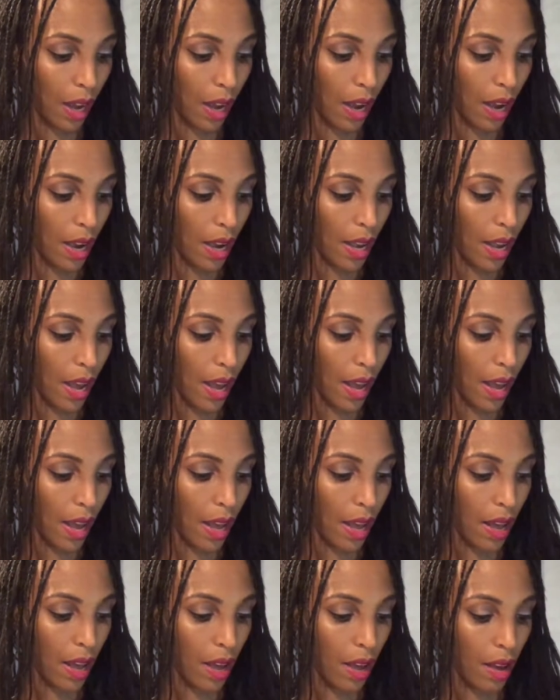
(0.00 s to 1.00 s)
I
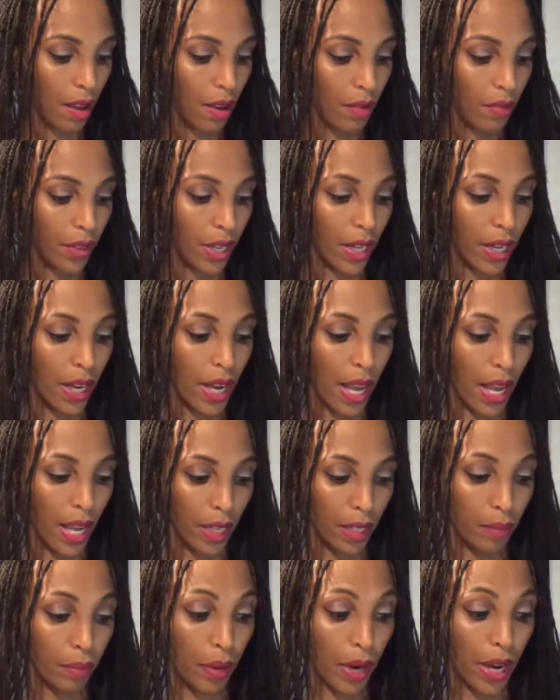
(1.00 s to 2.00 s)
have an
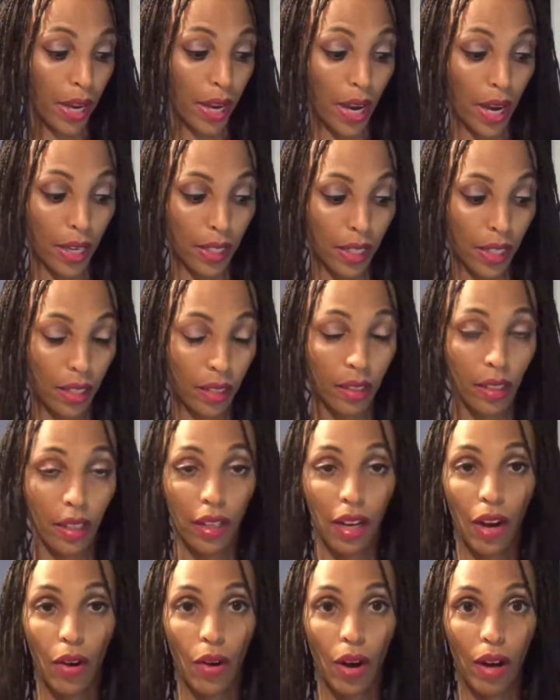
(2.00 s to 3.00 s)
antibiotic that
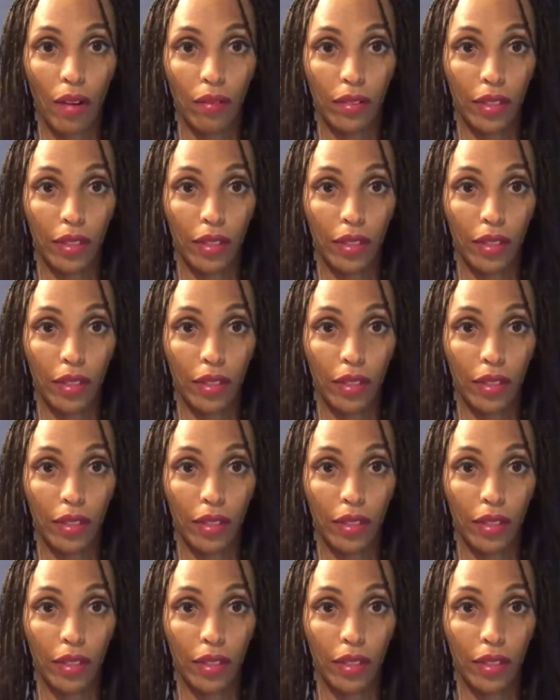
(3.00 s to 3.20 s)
I'll have